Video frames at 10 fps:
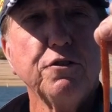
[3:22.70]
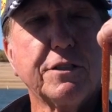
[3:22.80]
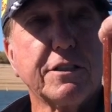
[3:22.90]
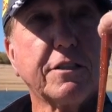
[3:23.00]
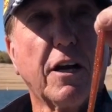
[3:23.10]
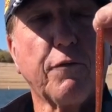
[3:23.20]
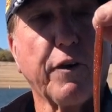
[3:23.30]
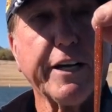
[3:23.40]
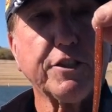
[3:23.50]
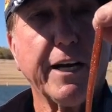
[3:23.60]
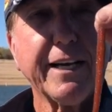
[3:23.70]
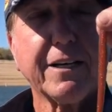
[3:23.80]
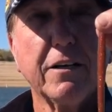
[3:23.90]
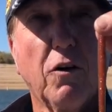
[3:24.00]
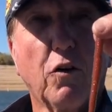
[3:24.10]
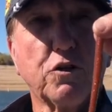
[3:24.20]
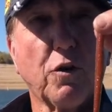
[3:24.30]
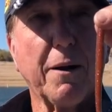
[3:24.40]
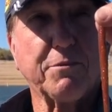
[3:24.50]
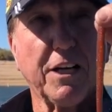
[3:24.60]
this on flick shake or
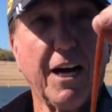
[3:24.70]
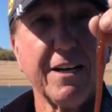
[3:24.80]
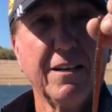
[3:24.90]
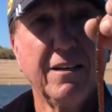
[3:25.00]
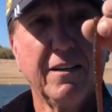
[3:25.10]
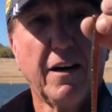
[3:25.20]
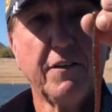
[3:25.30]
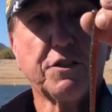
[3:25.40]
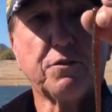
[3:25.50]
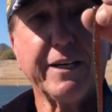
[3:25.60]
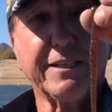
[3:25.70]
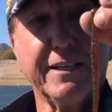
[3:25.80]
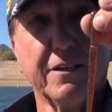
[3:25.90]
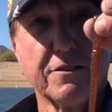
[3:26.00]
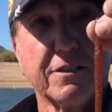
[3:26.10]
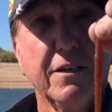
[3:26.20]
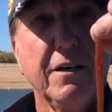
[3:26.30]
drop shot on the straight tails.